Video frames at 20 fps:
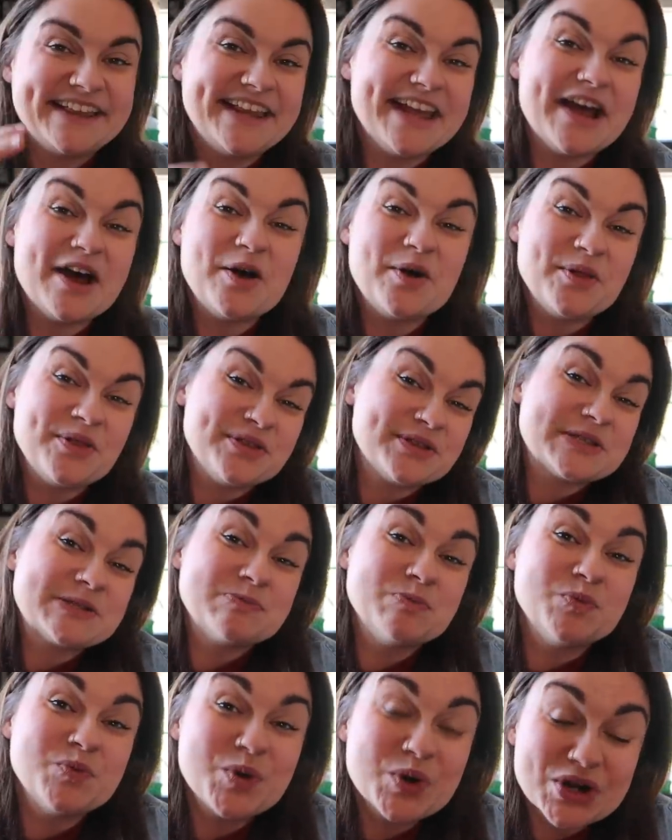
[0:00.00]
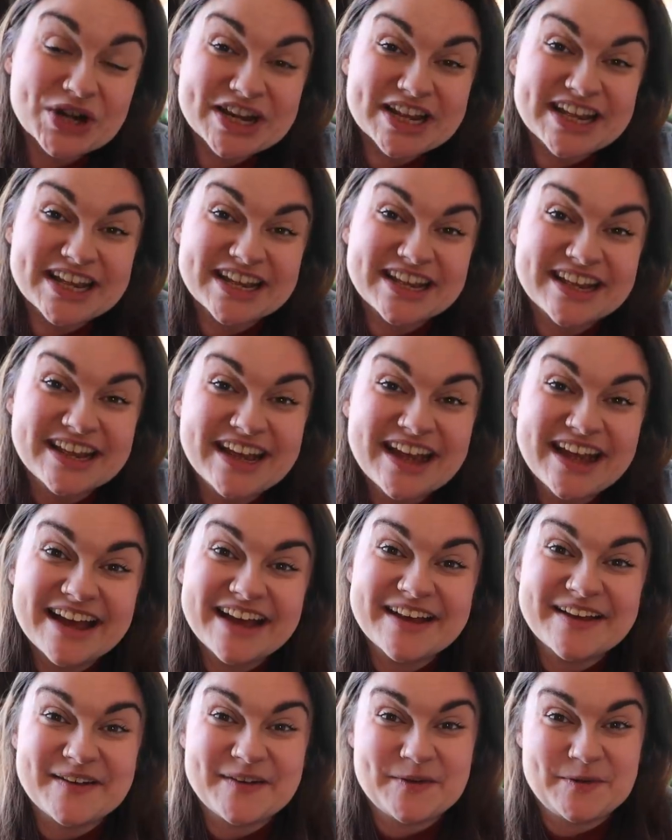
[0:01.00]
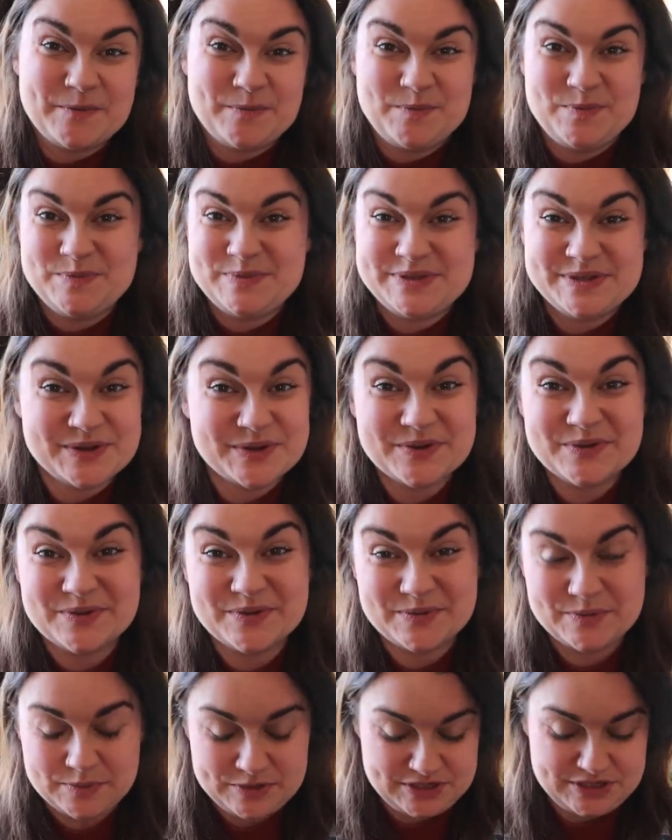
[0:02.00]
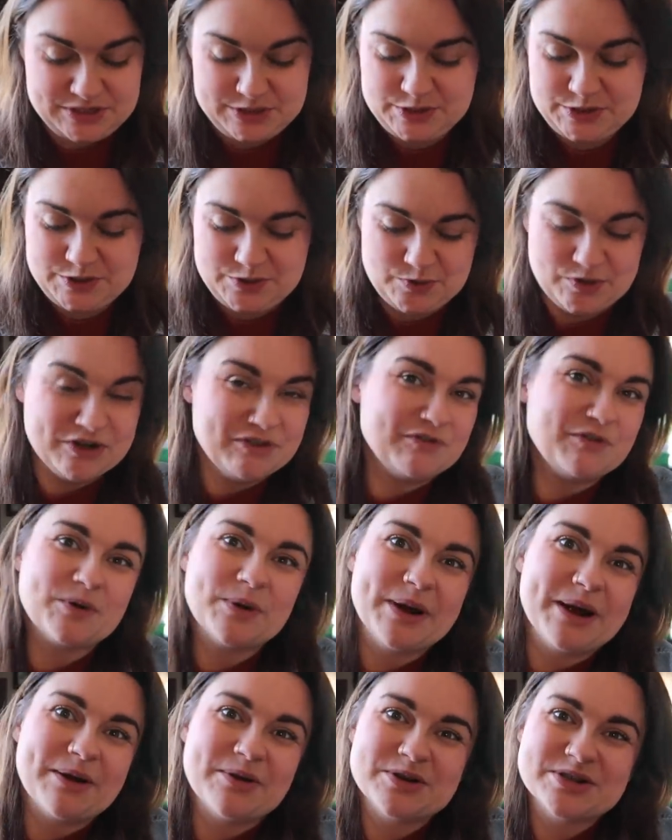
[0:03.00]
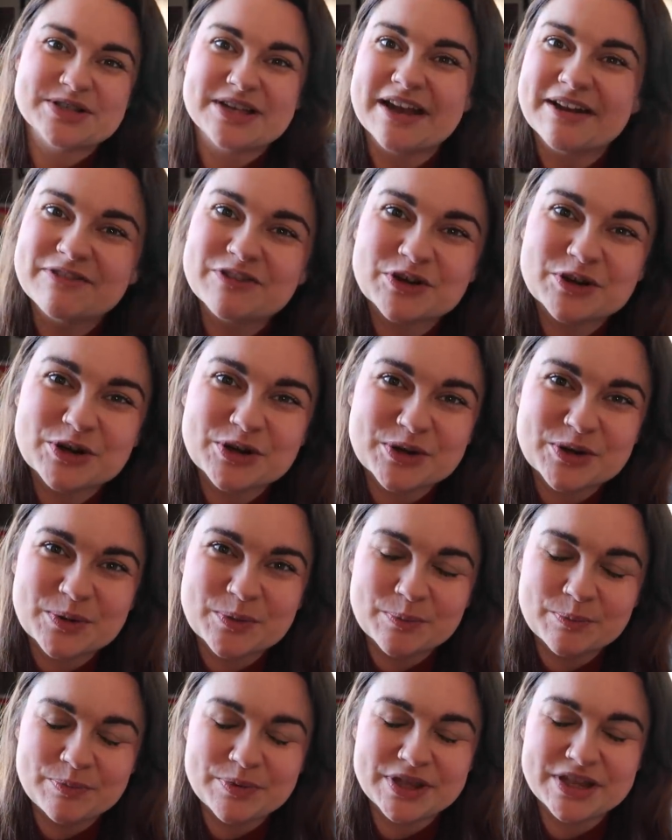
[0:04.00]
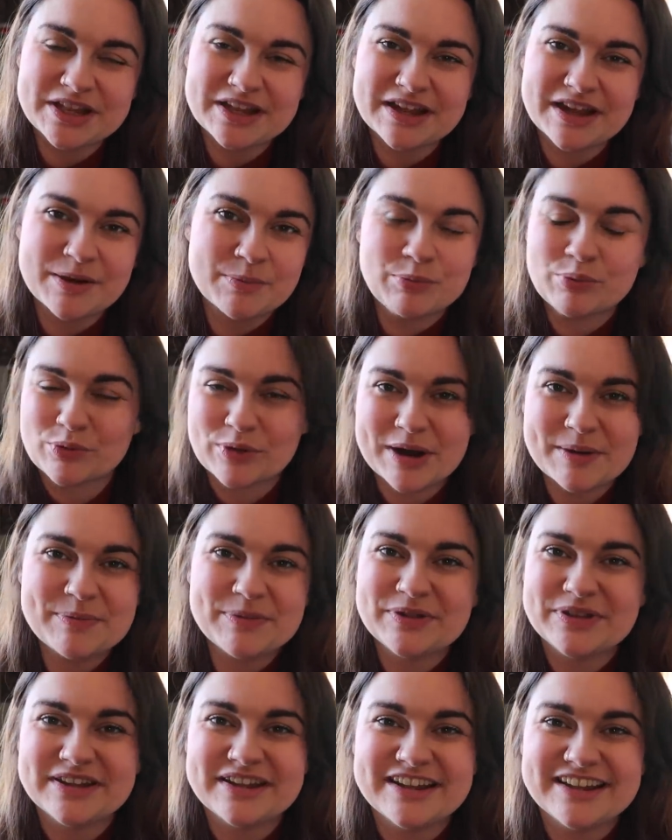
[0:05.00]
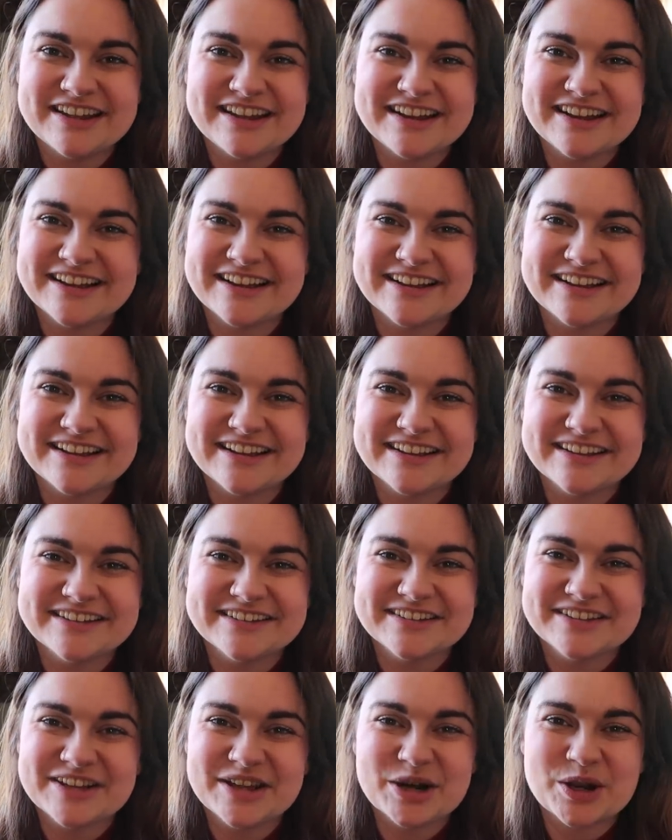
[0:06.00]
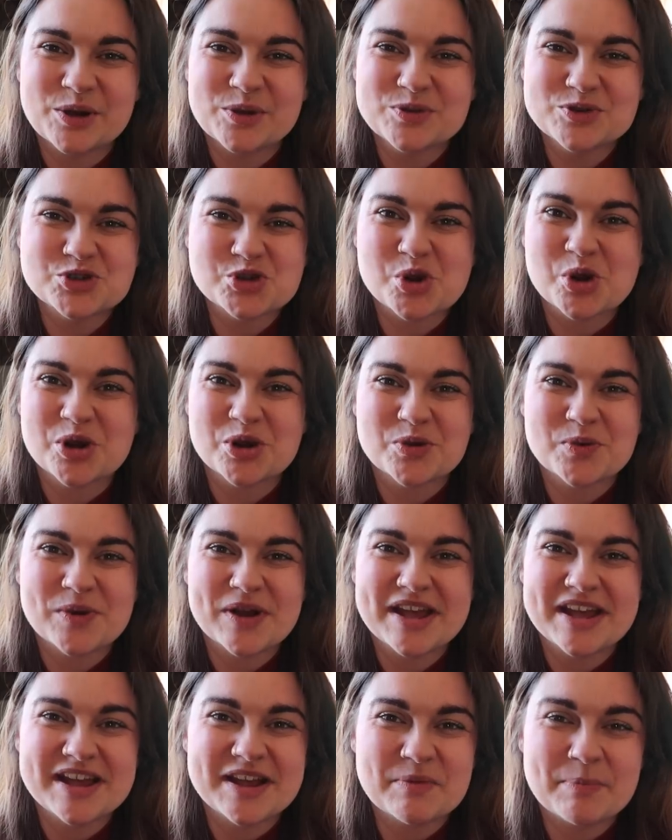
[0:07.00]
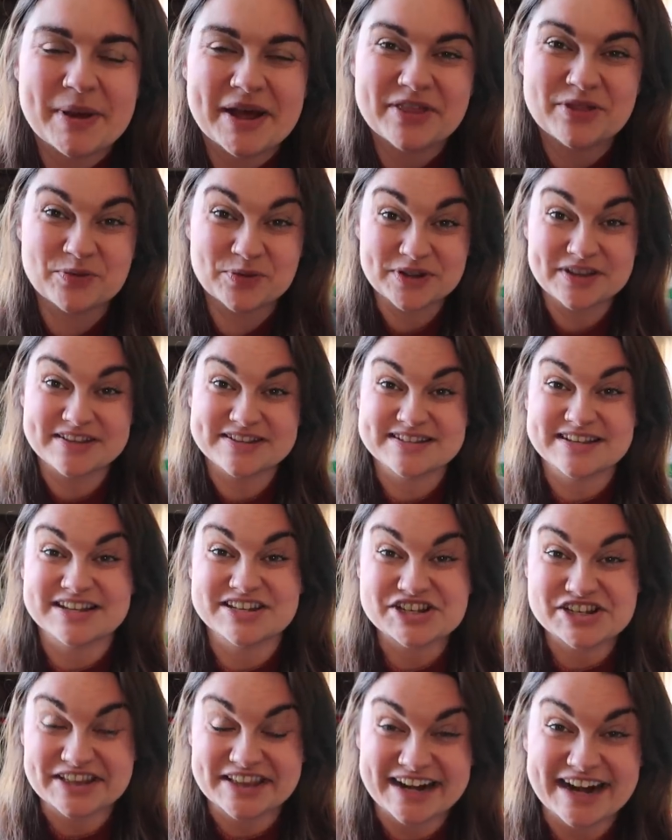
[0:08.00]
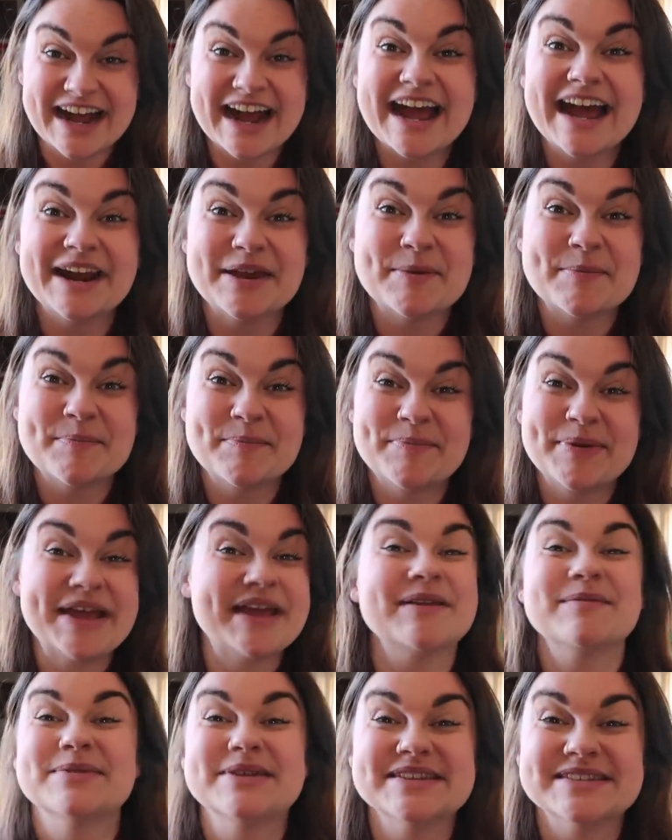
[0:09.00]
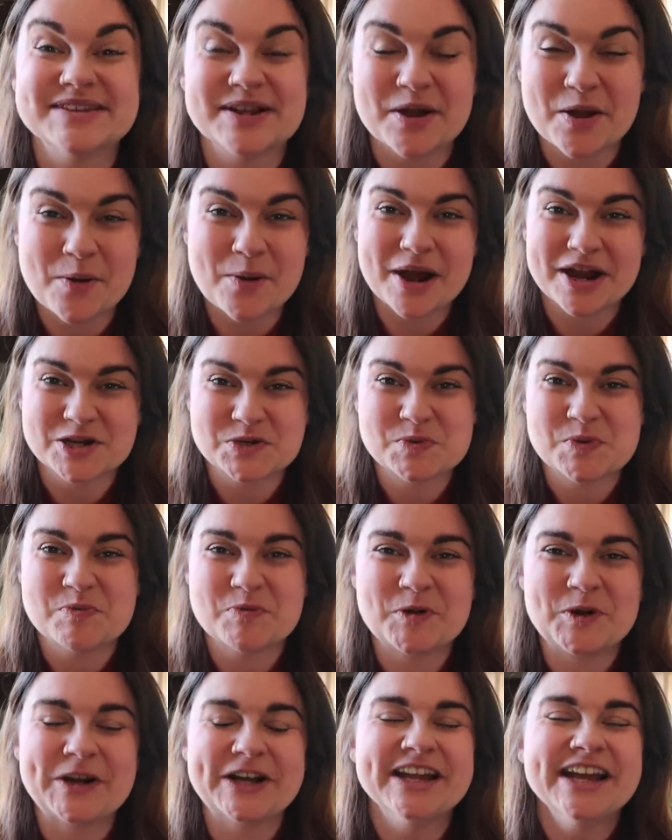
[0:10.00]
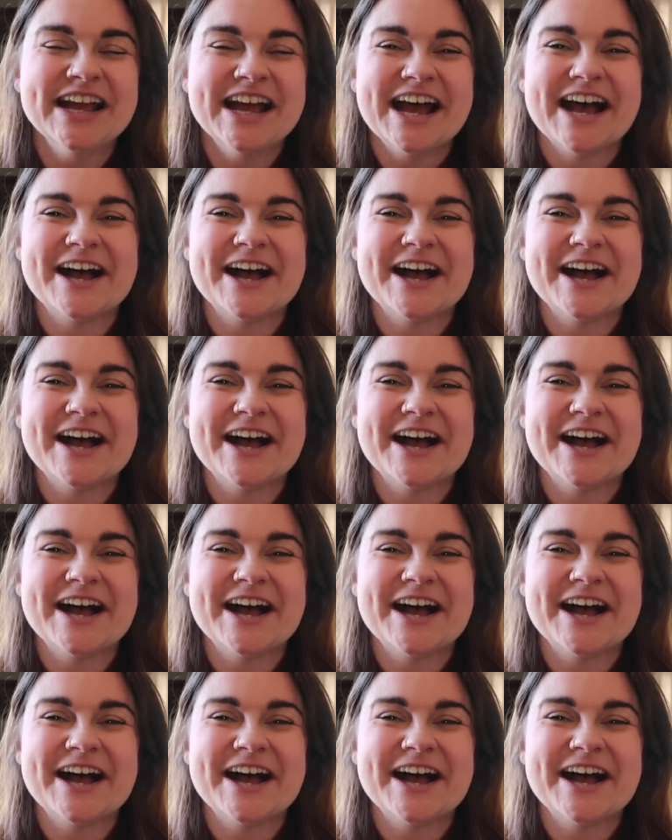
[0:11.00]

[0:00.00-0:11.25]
Now this morning, so we're just 24 hours after being abruptly, jarred awake by the realization that I had a baby to go watch be born.